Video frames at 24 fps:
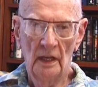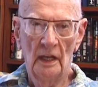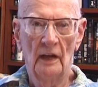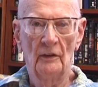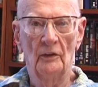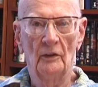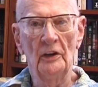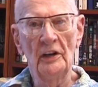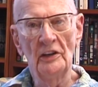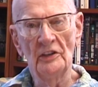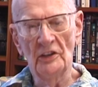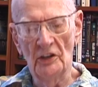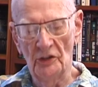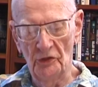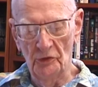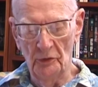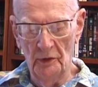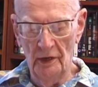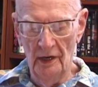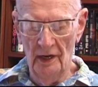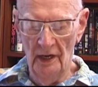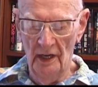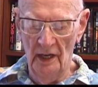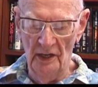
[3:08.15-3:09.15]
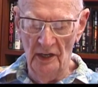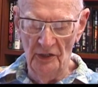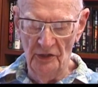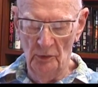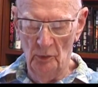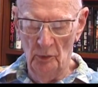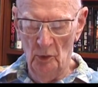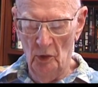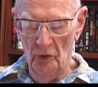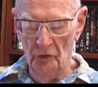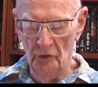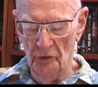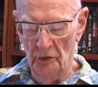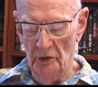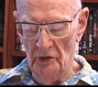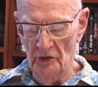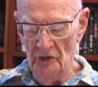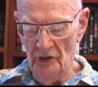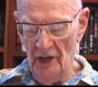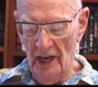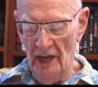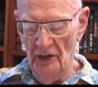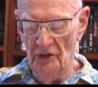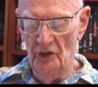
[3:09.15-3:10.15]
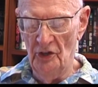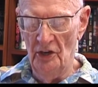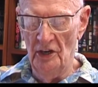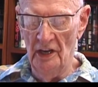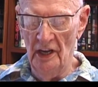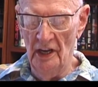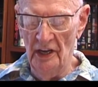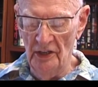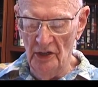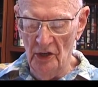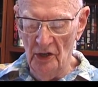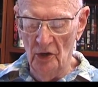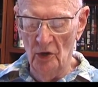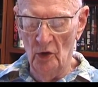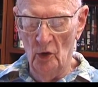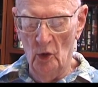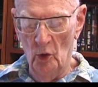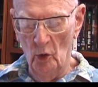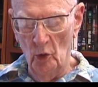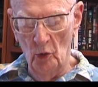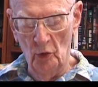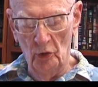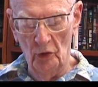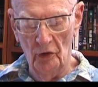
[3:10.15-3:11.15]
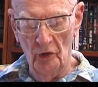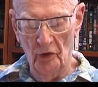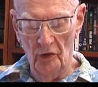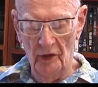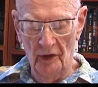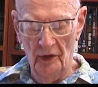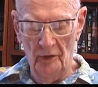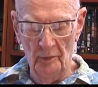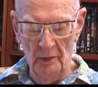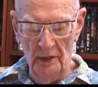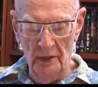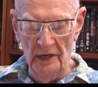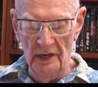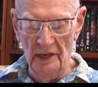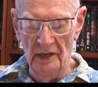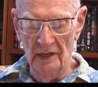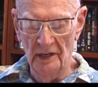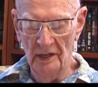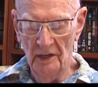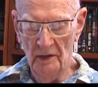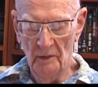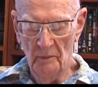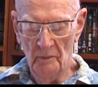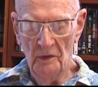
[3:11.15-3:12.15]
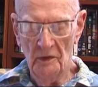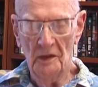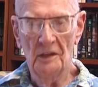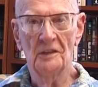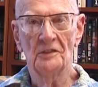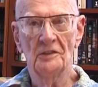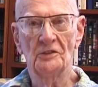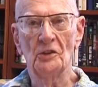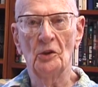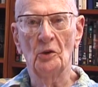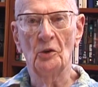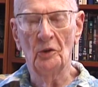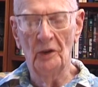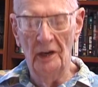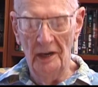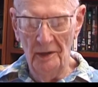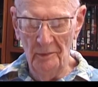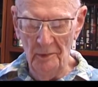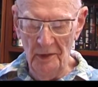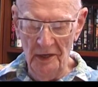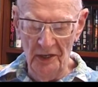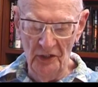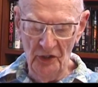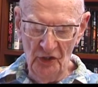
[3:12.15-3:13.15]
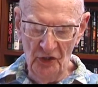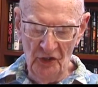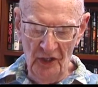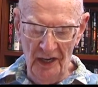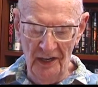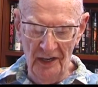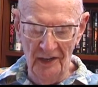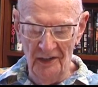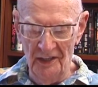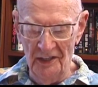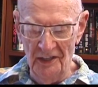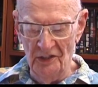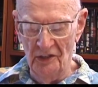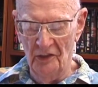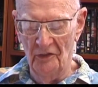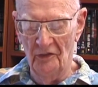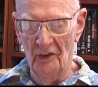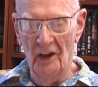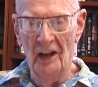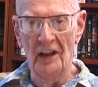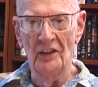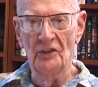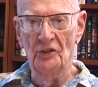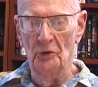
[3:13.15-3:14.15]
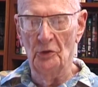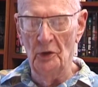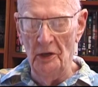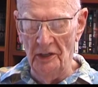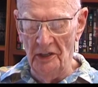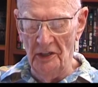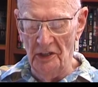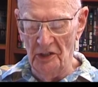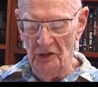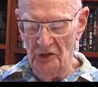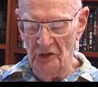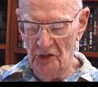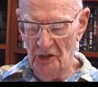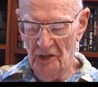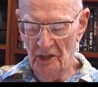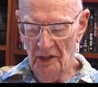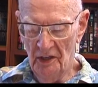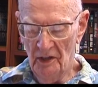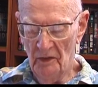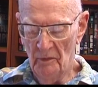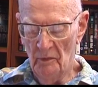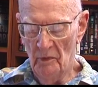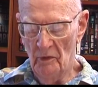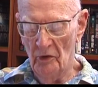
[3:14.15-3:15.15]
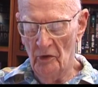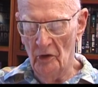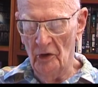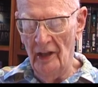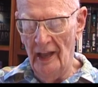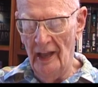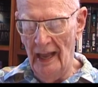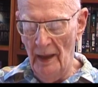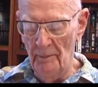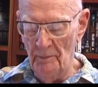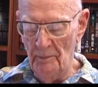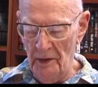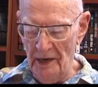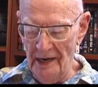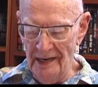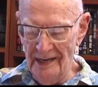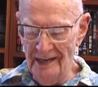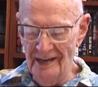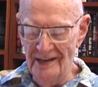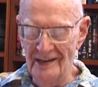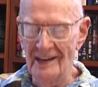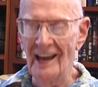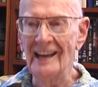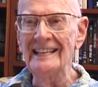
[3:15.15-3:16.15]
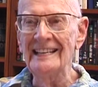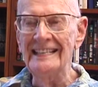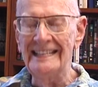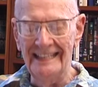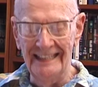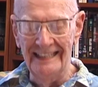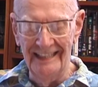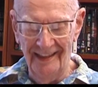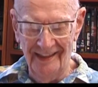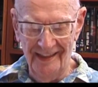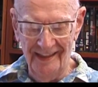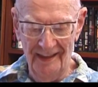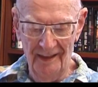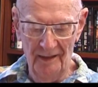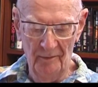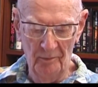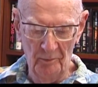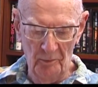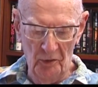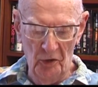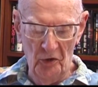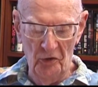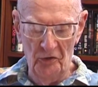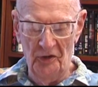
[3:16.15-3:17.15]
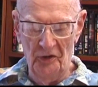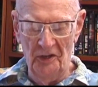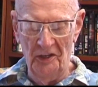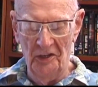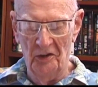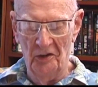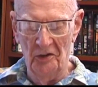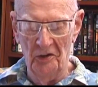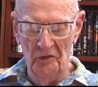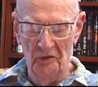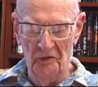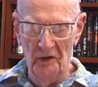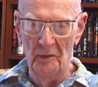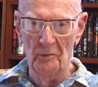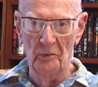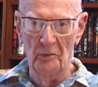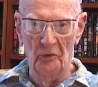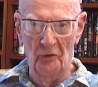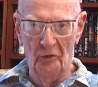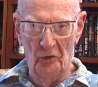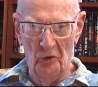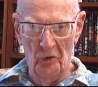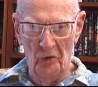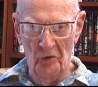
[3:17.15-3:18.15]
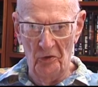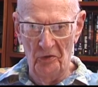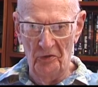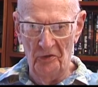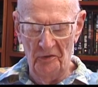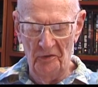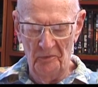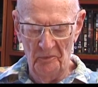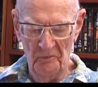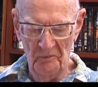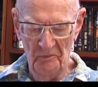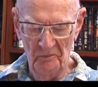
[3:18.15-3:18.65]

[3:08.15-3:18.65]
I've only just realized that Walter is actually a year older than me, so let me extend these advance greetings for the happy 90th birthday on November 4th.